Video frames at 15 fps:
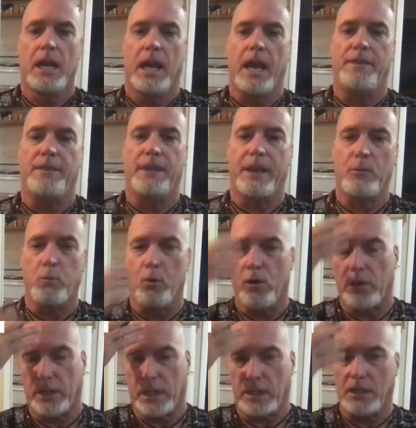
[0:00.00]
And they
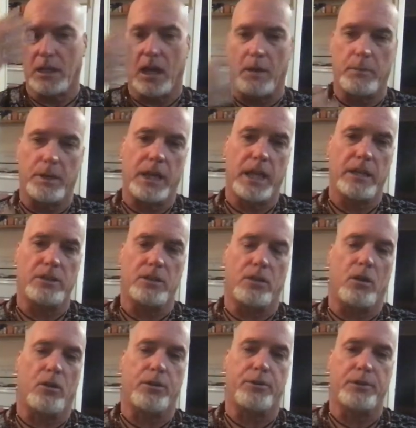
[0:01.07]
work in combination,
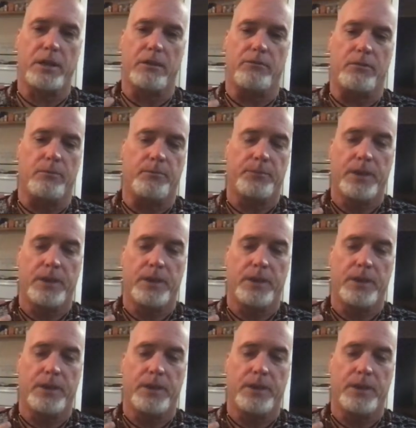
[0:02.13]
all three of them.